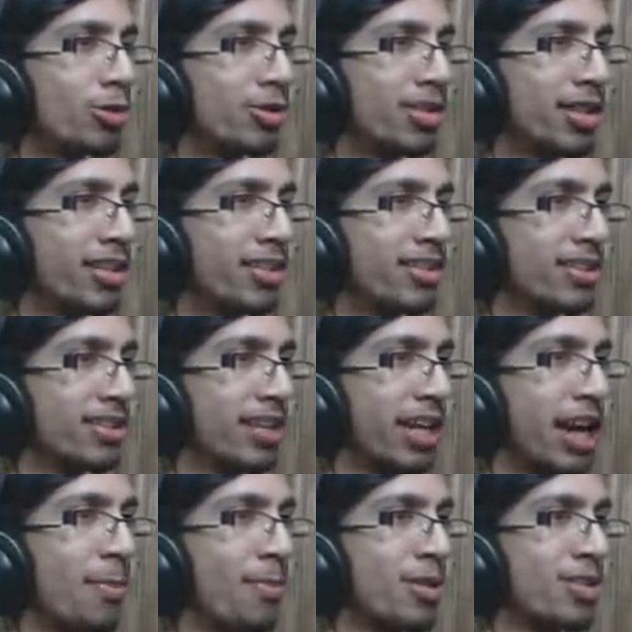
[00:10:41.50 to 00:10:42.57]
do you think the
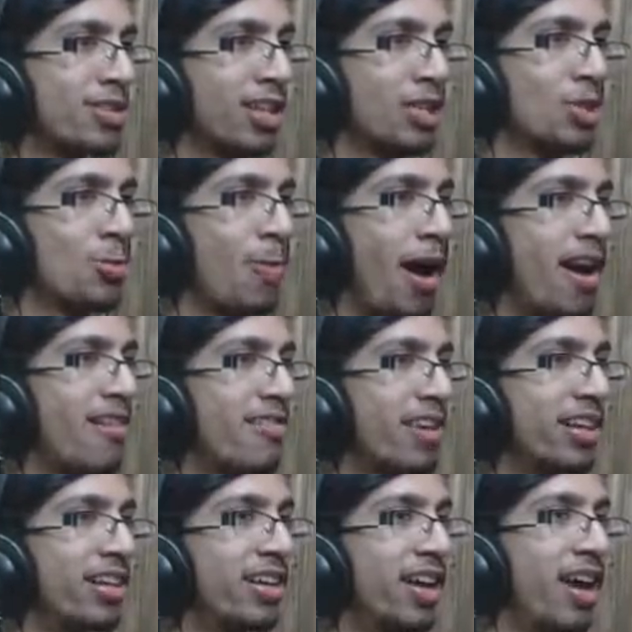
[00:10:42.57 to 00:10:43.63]
game is
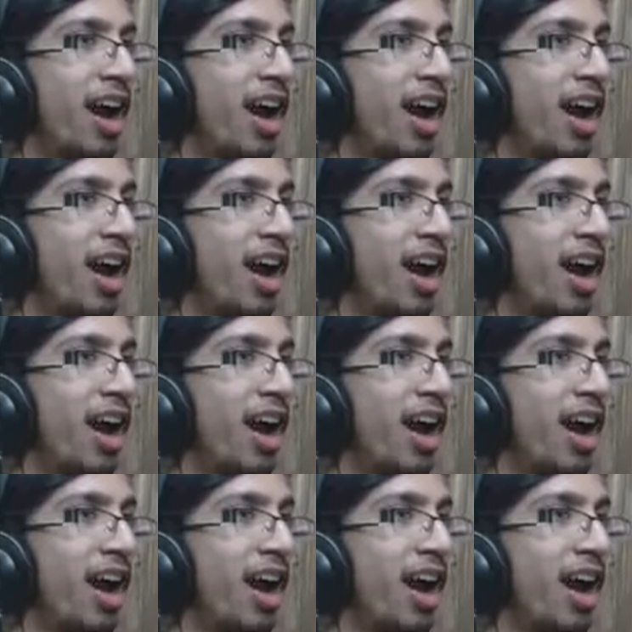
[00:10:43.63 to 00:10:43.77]
conspiring